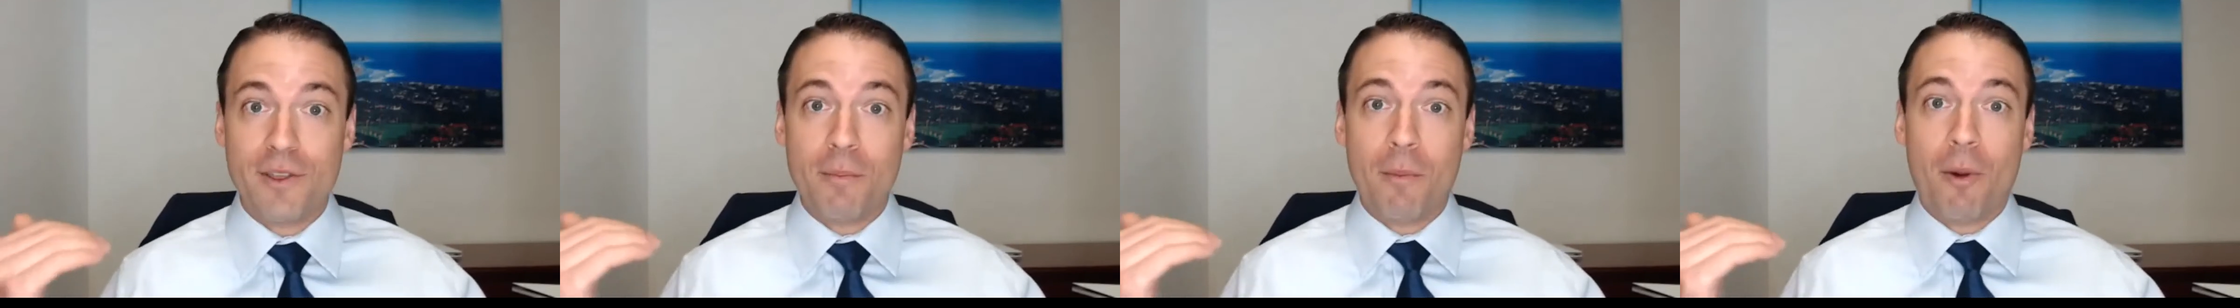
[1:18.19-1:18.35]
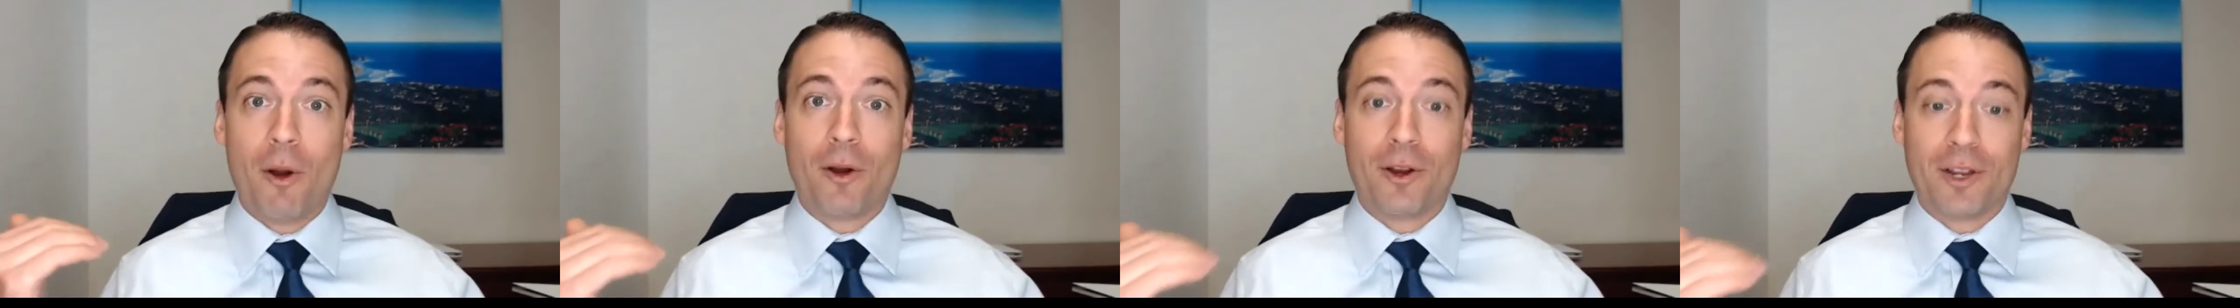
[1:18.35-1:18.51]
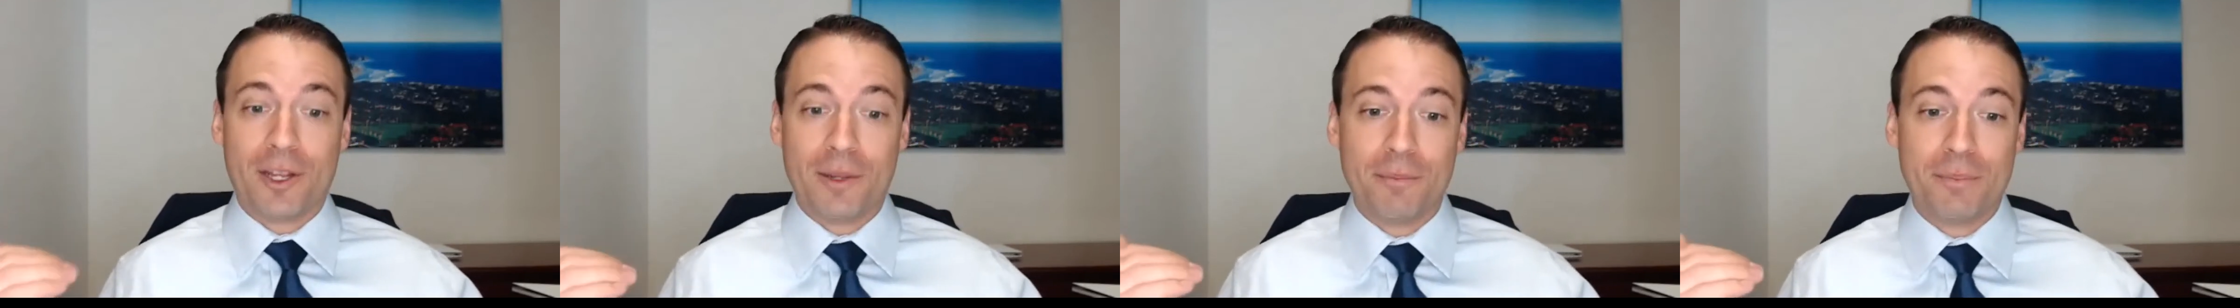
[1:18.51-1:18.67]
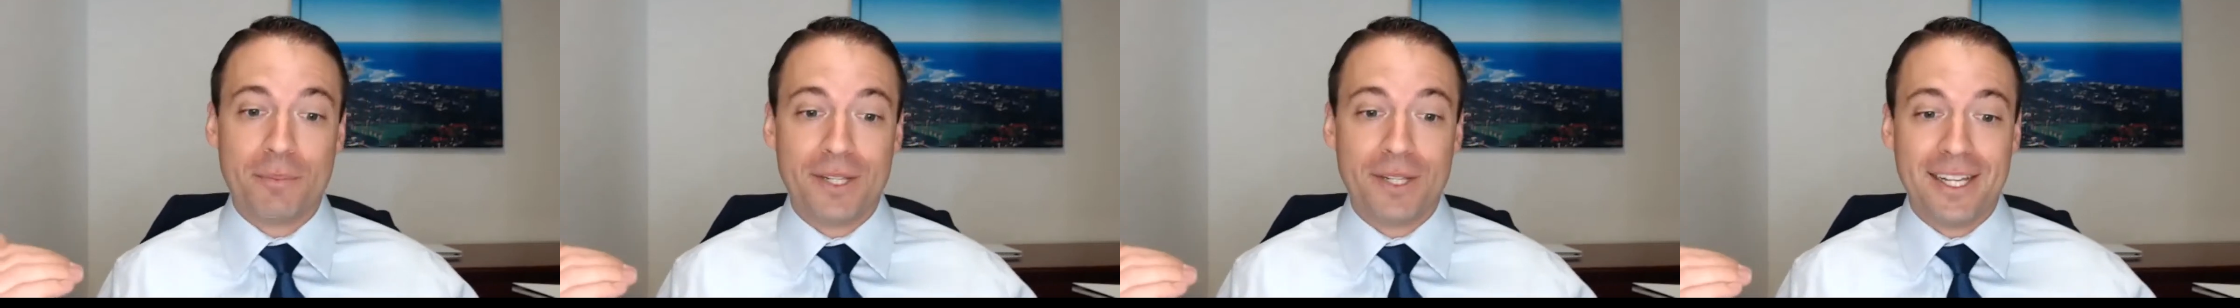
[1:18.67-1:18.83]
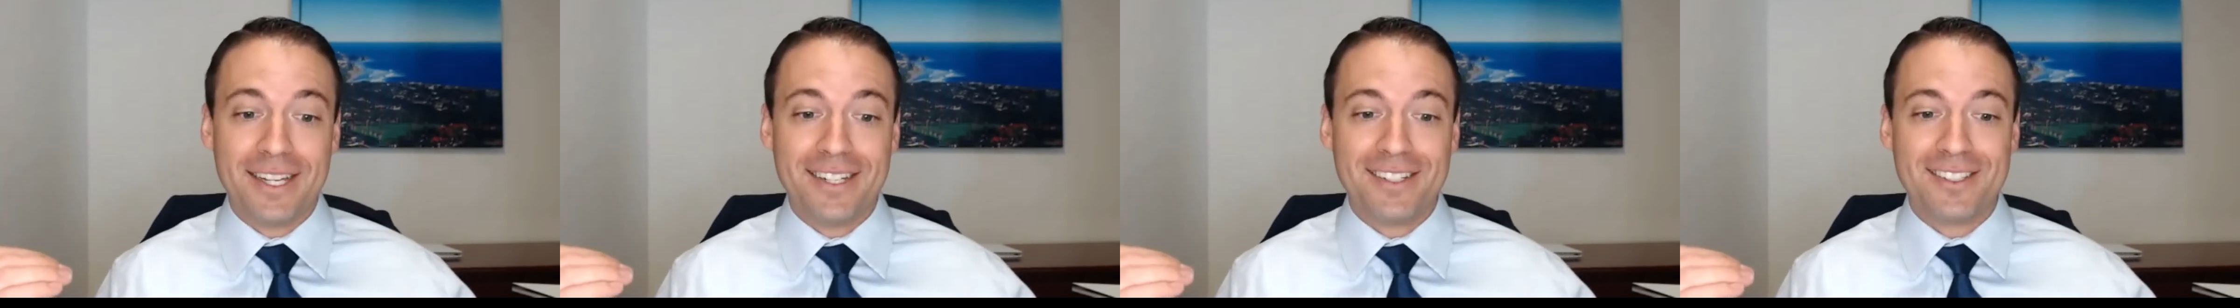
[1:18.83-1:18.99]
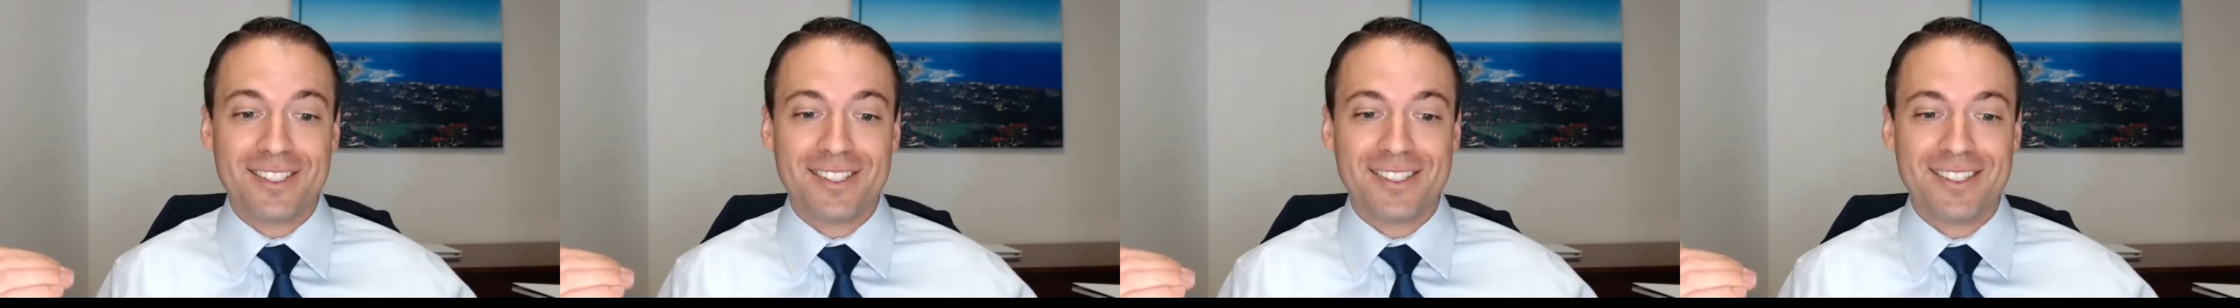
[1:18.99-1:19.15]

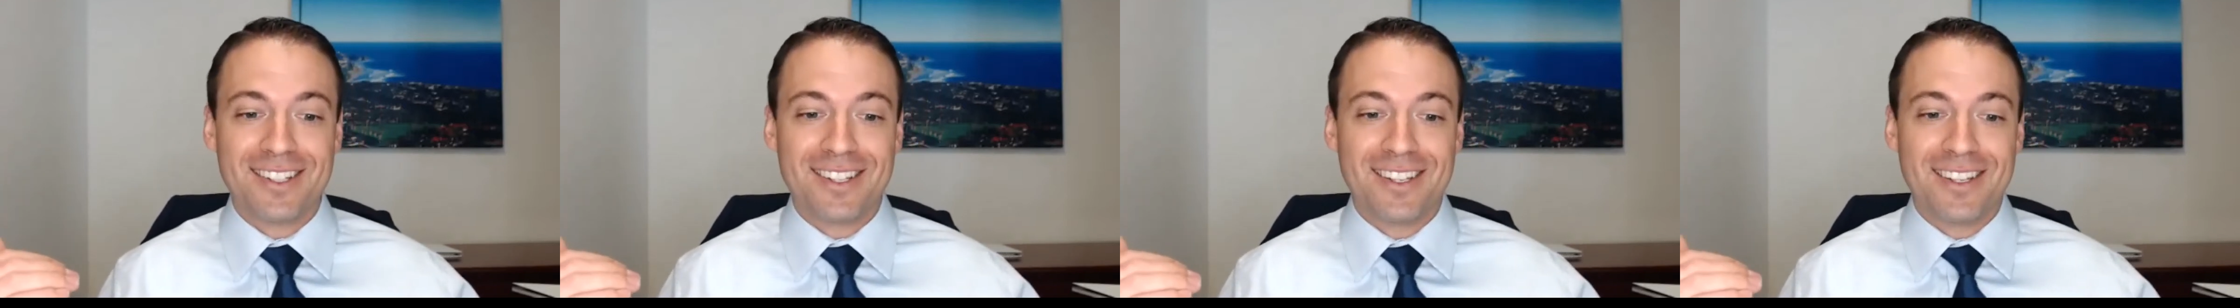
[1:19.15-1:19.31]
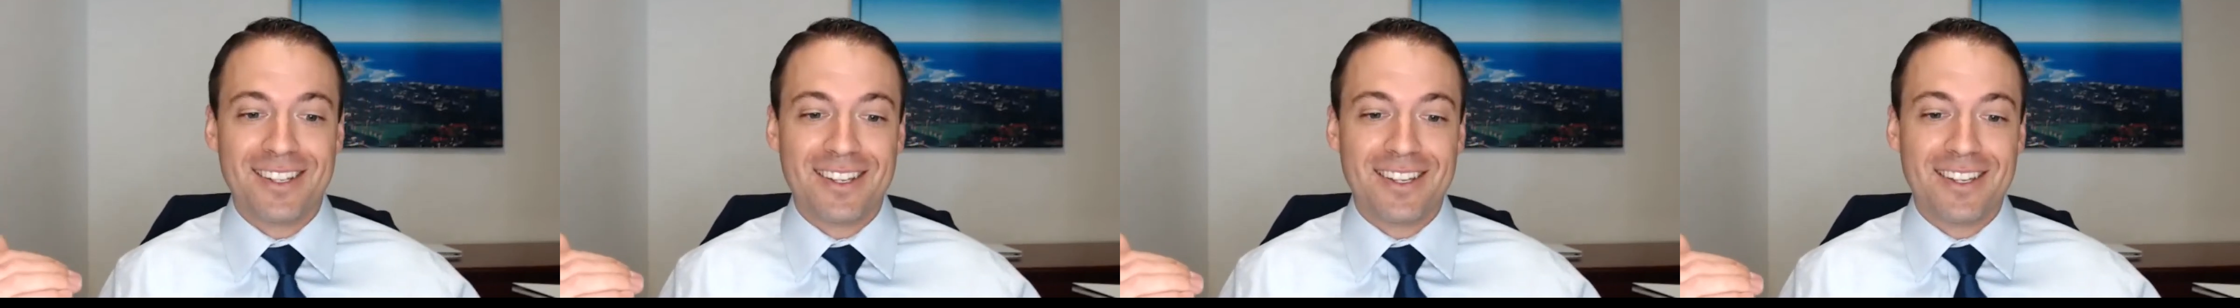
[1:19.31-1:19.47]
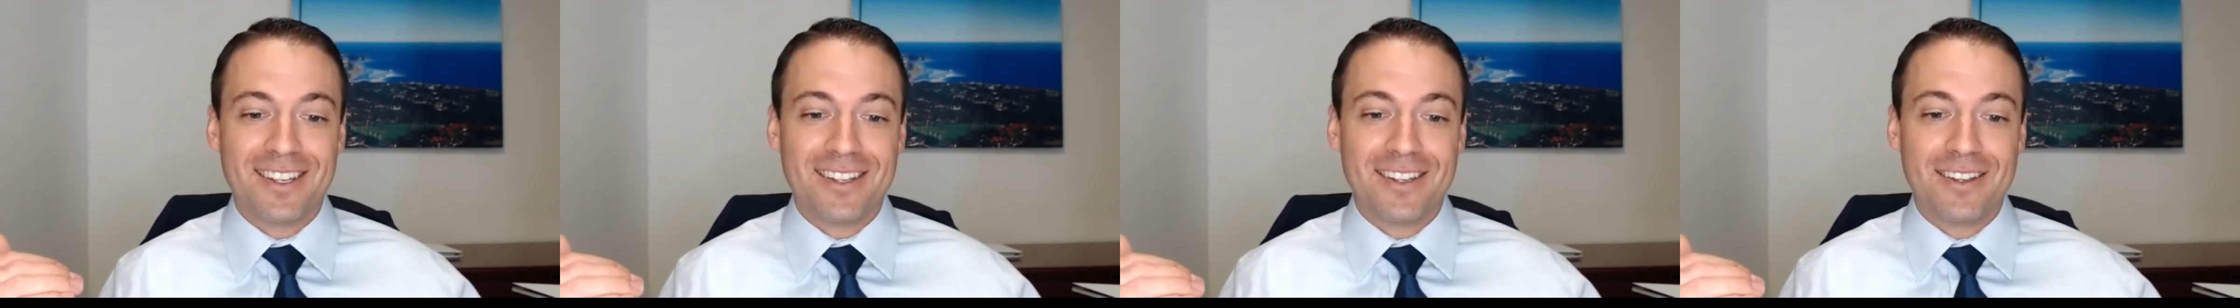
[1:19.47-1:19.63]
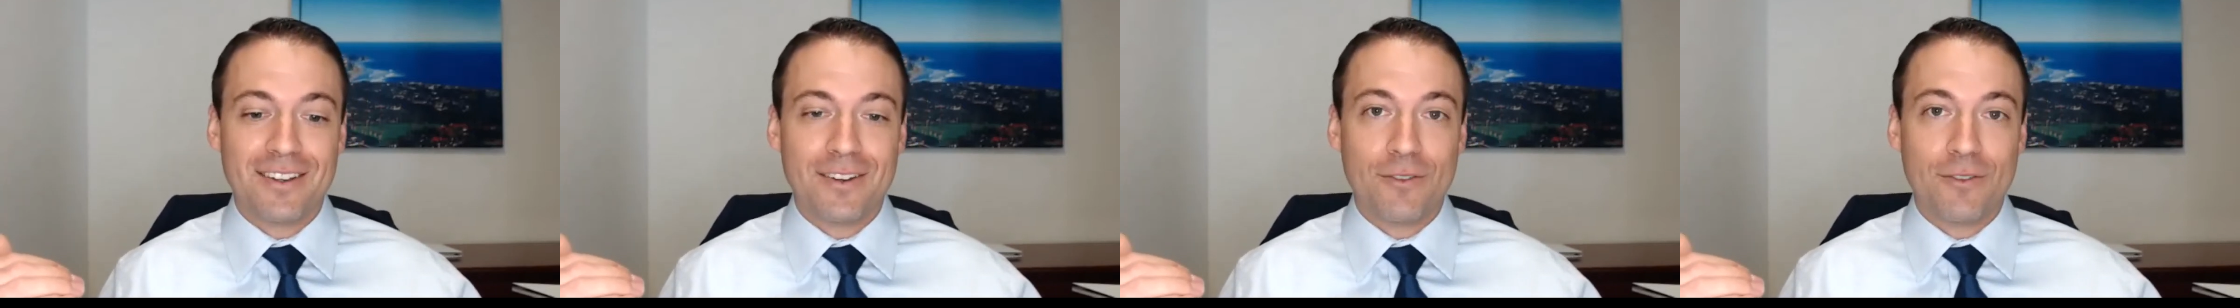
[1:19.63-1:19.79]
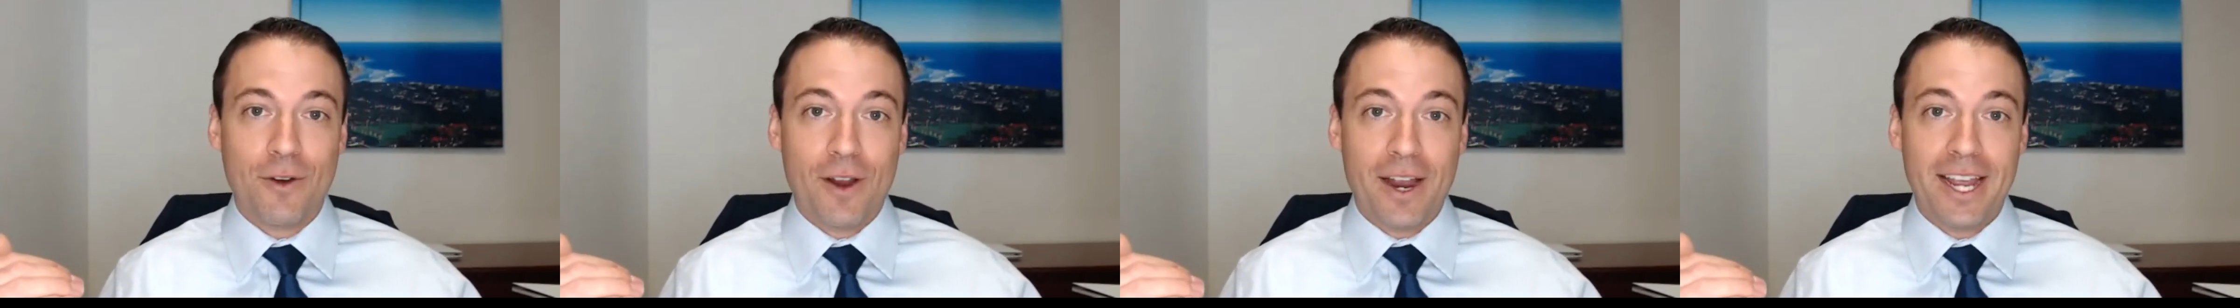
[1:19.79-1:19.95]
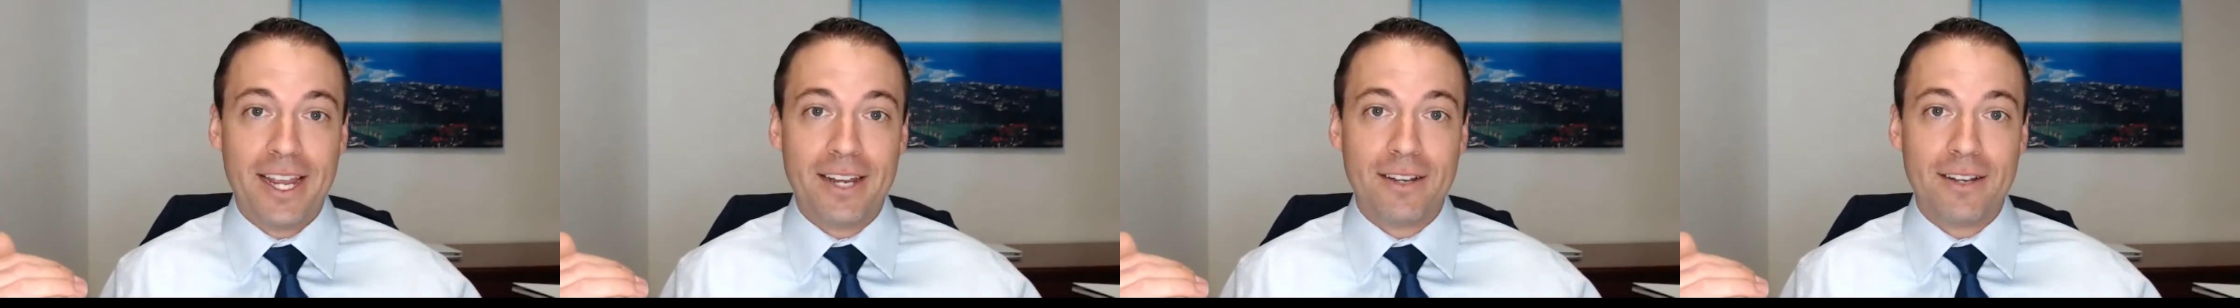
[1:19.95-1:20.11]
marketplace,
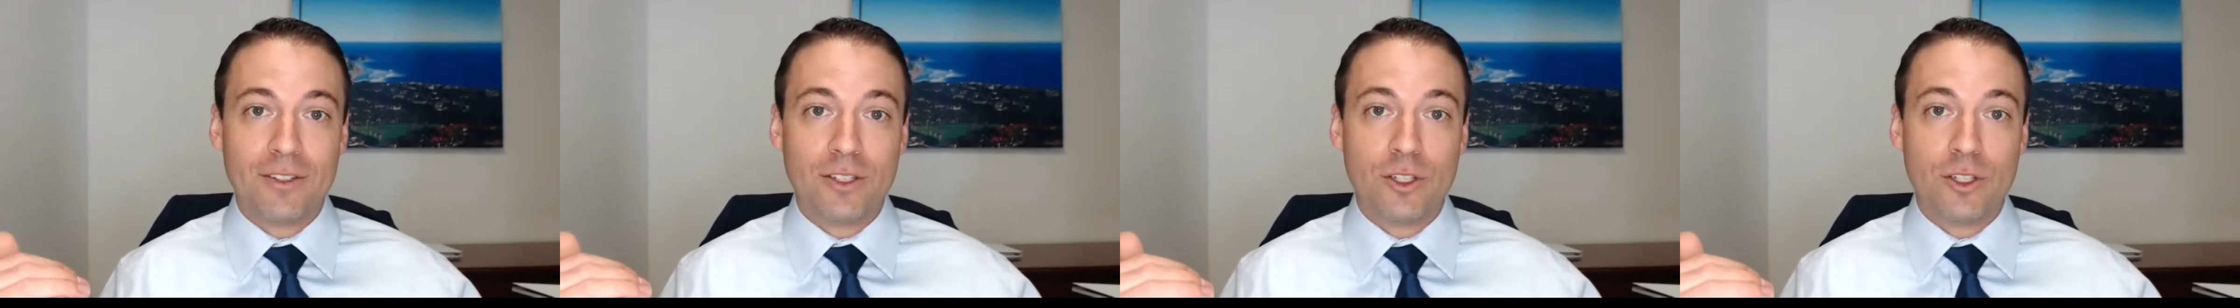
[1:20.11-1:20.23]
right?